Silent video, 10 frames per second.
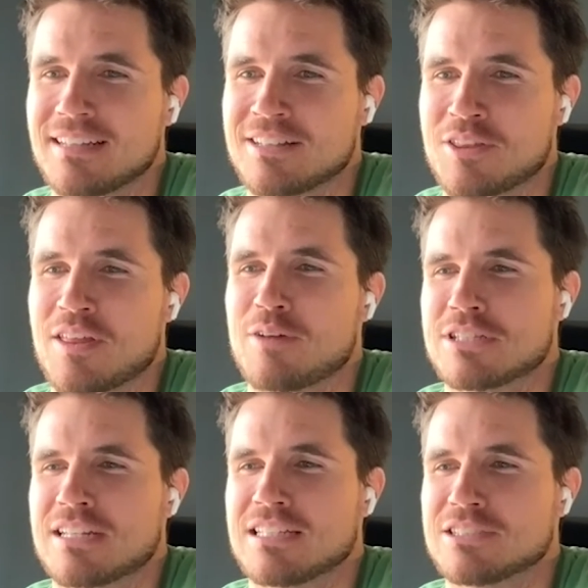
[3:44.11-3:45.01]
I thought that
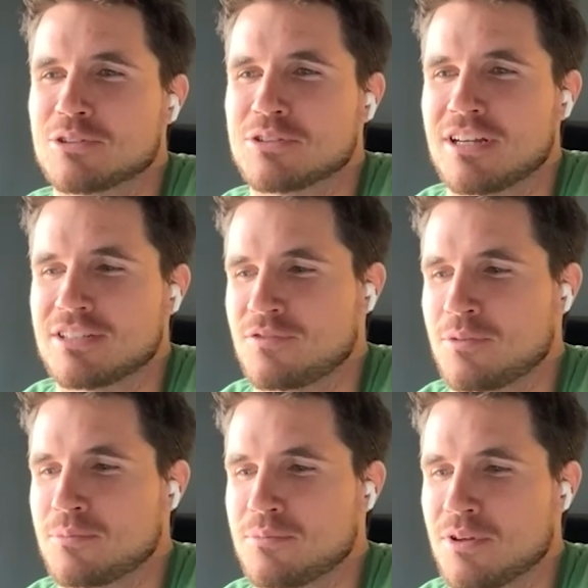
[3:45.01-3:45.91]
was a nice little touch
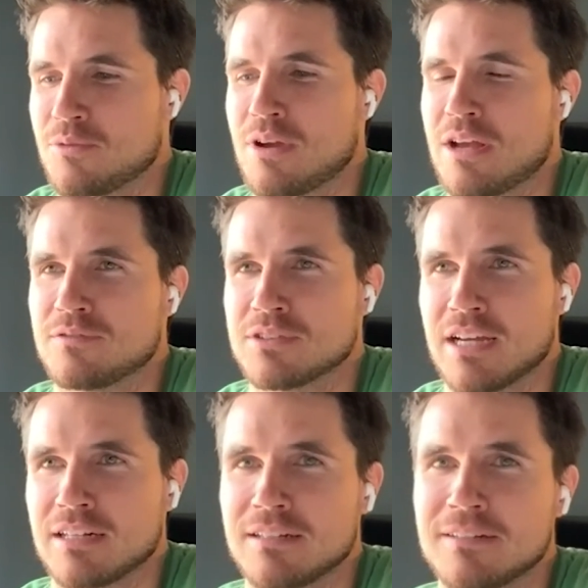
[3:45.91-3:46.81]
from the creative side.